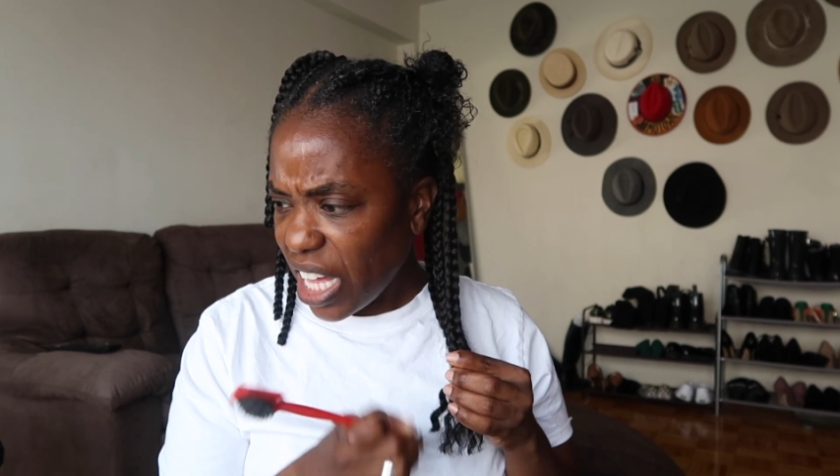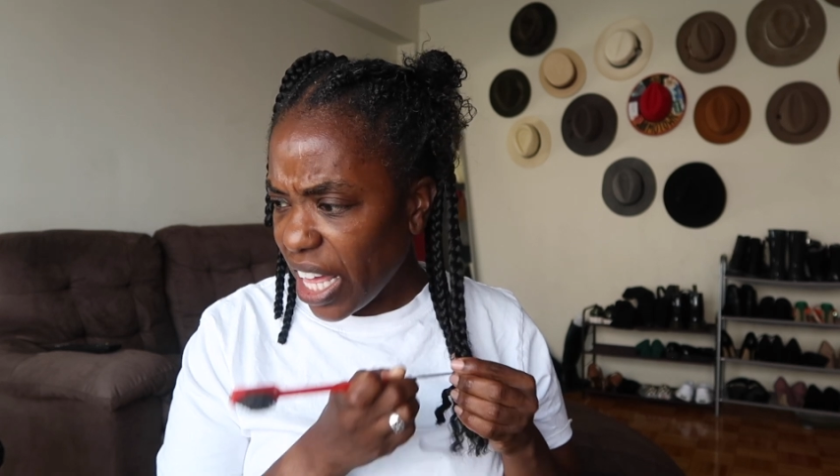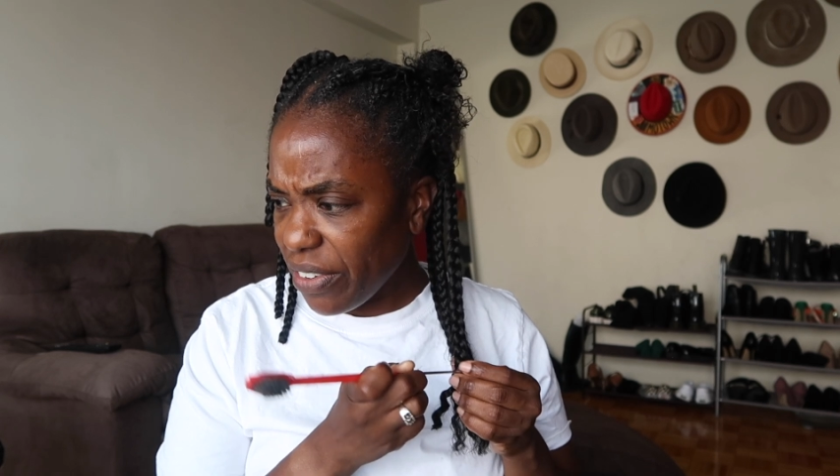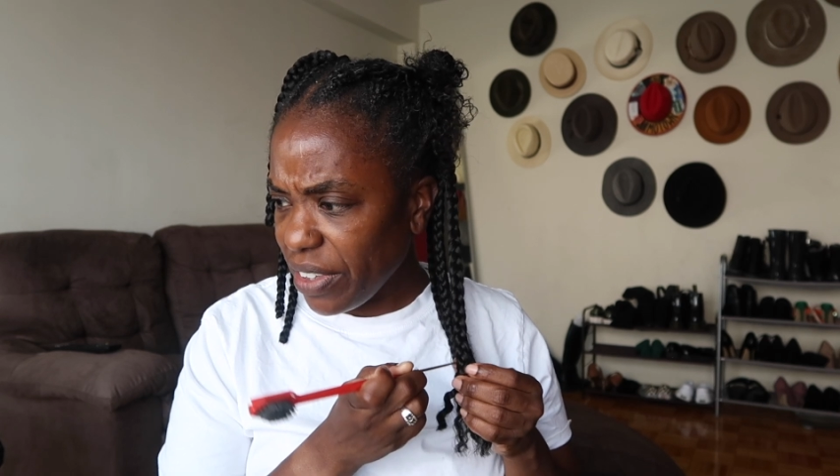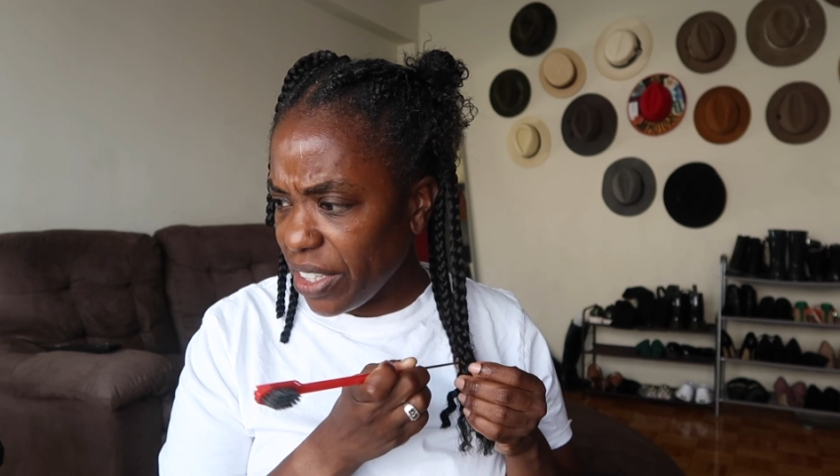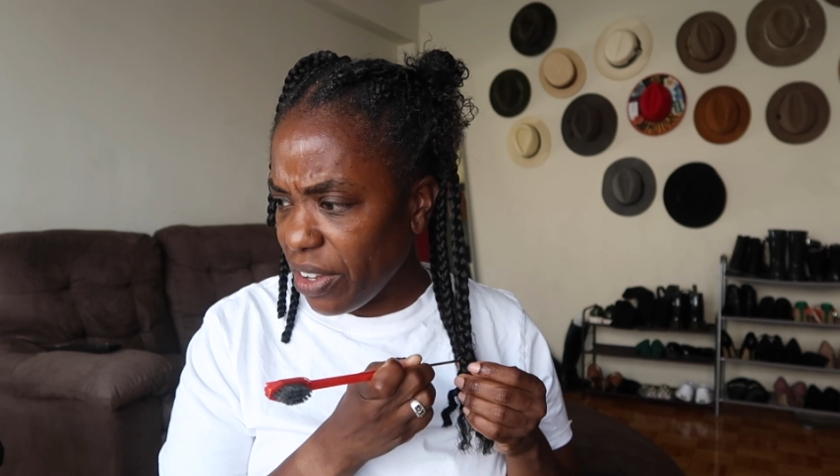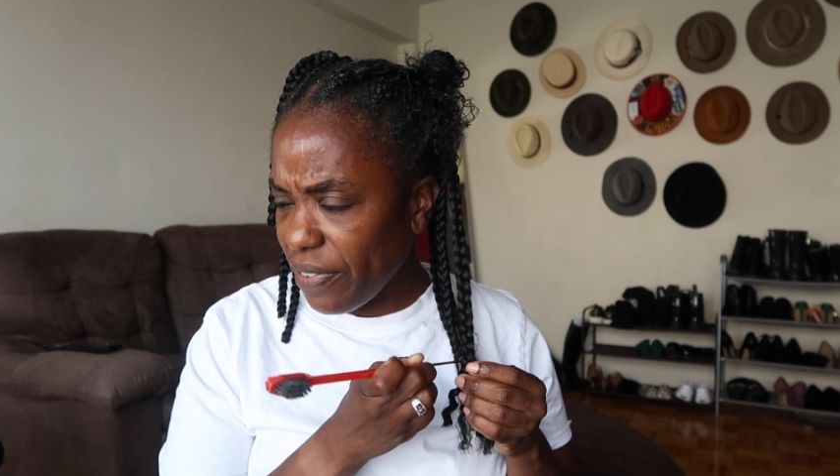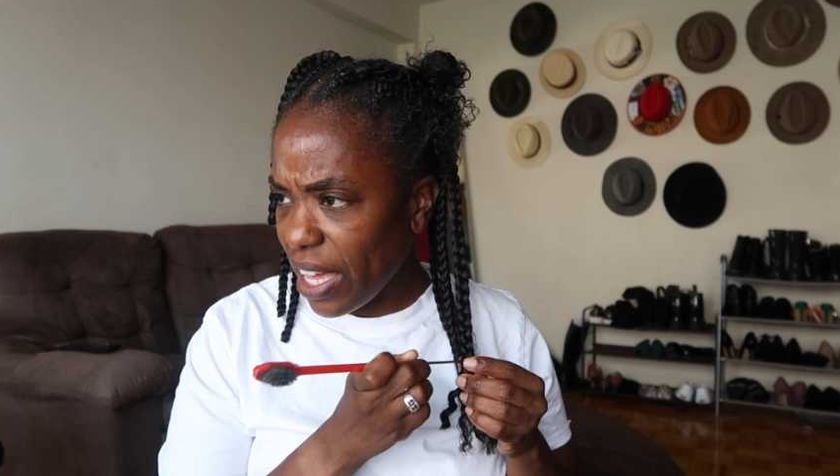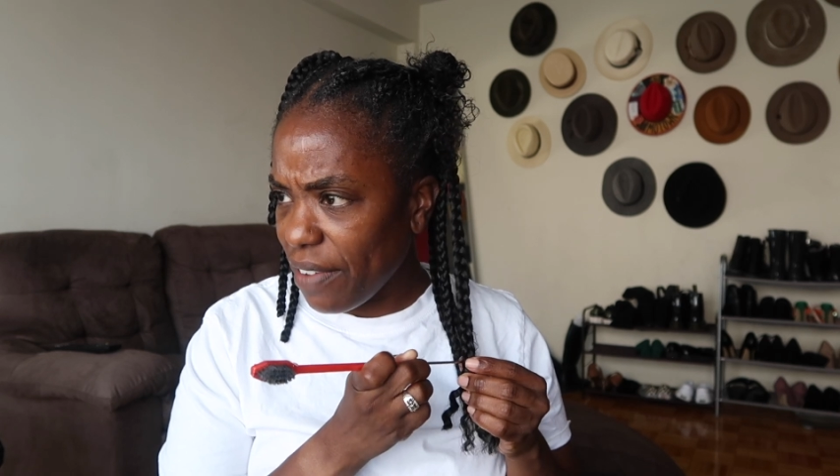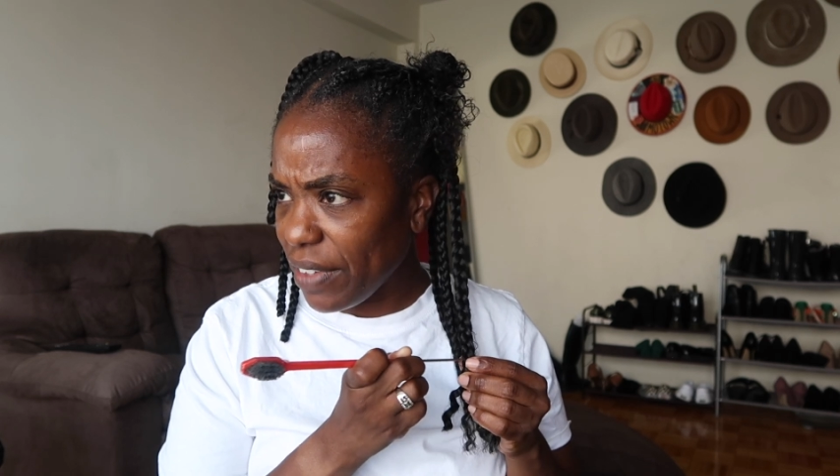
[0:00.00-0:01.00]
I don't really know if
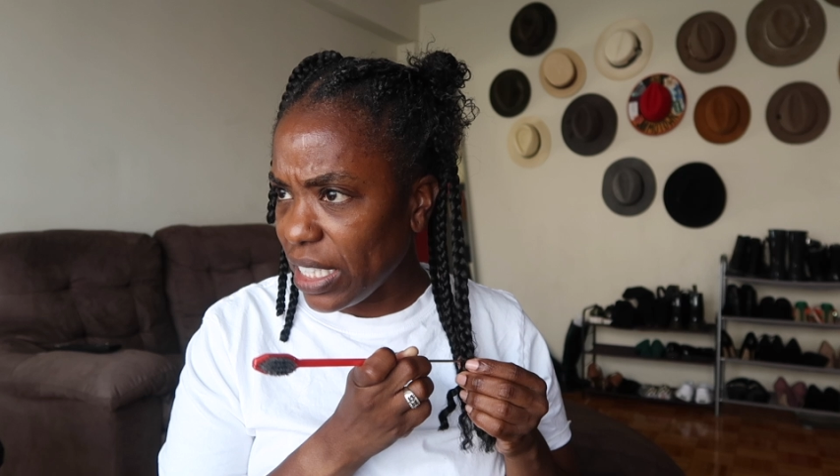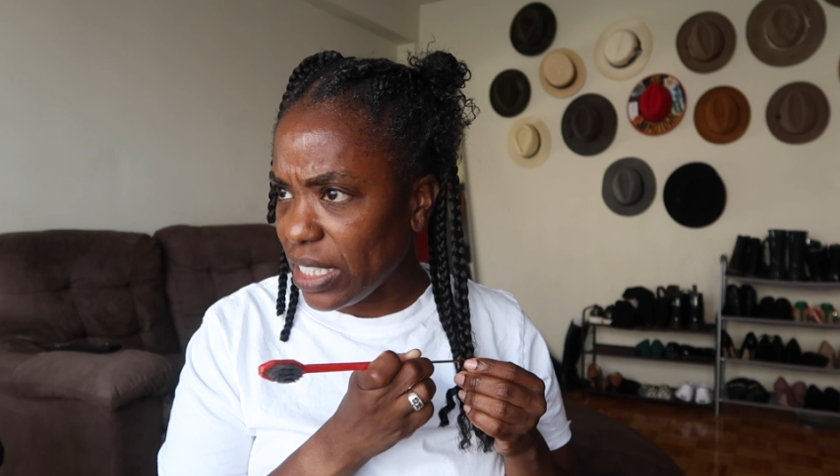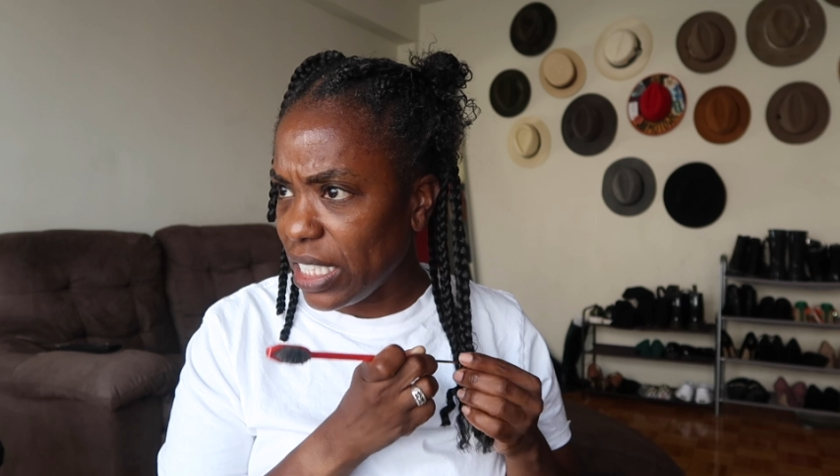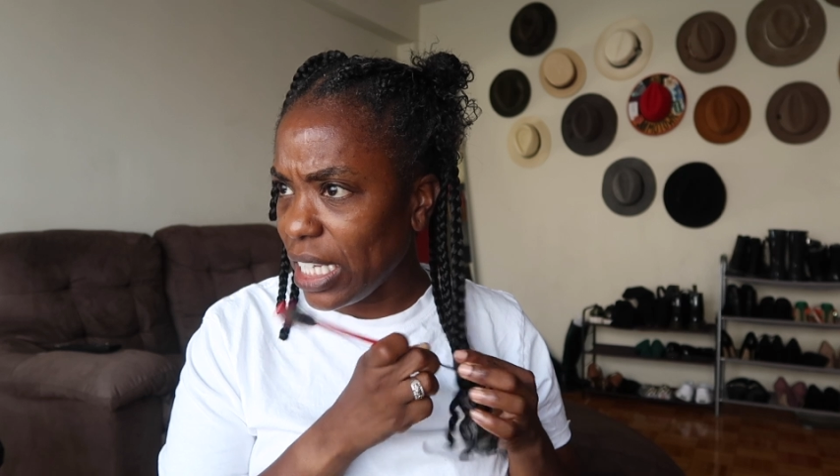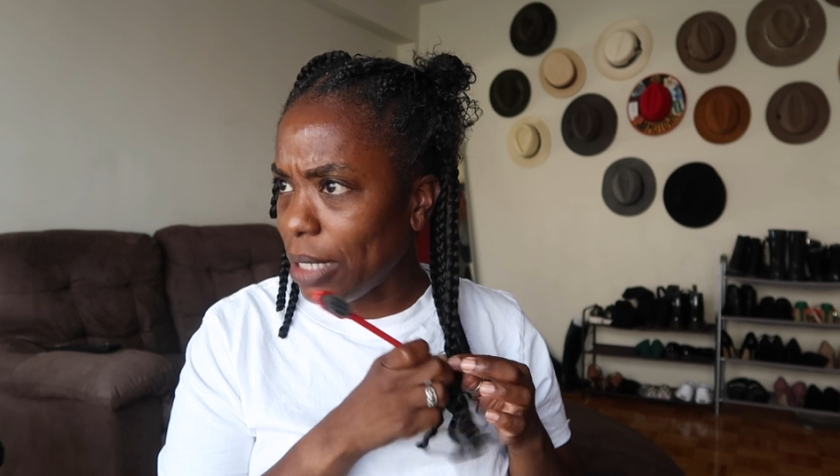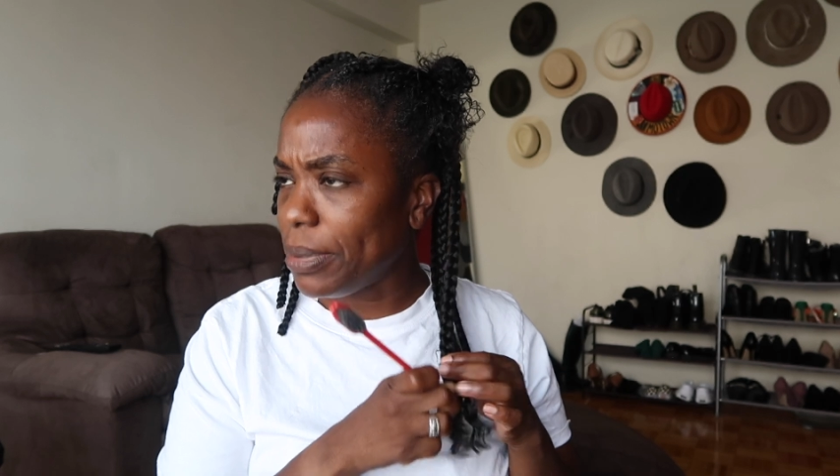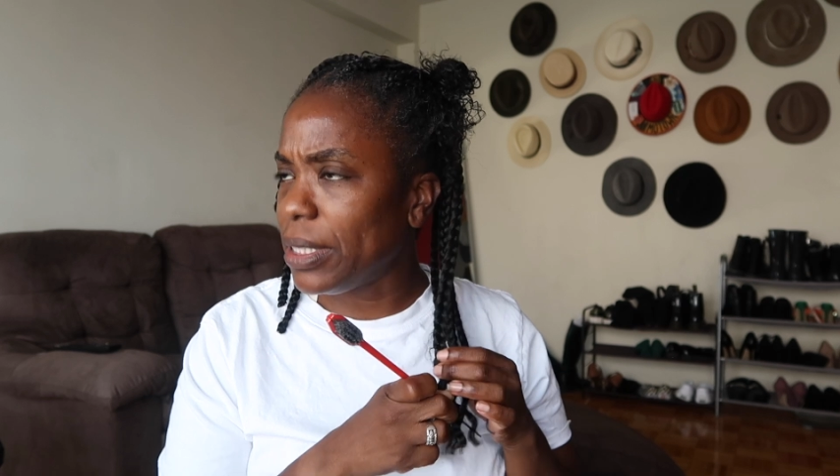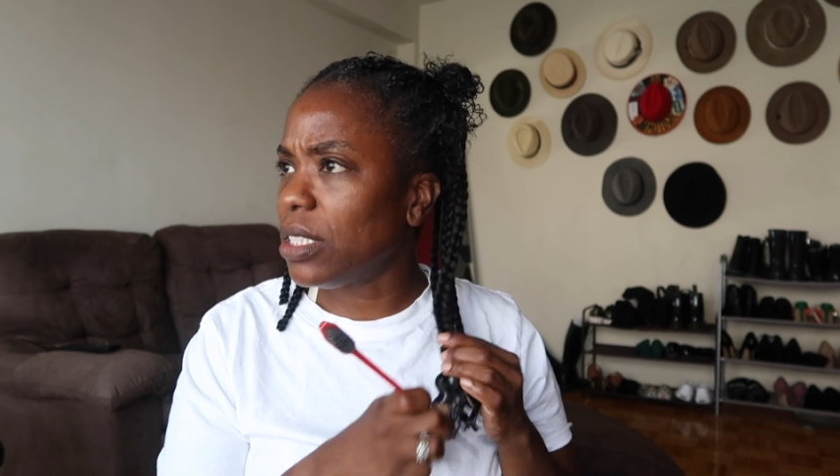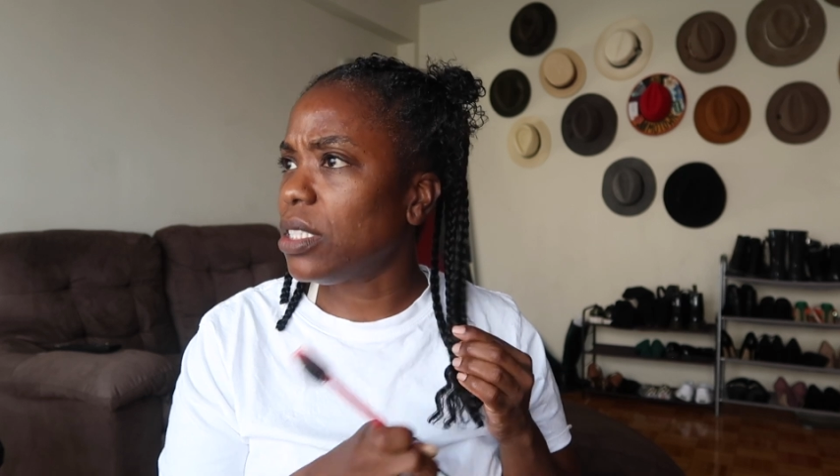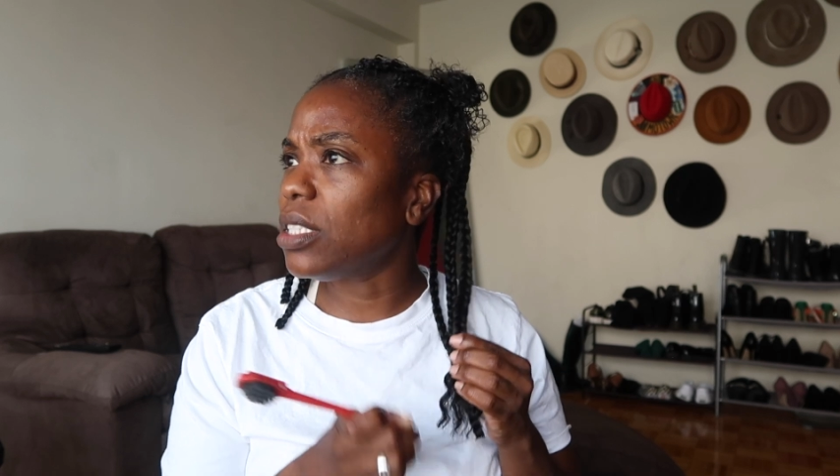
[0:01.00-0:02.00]
I have any tips,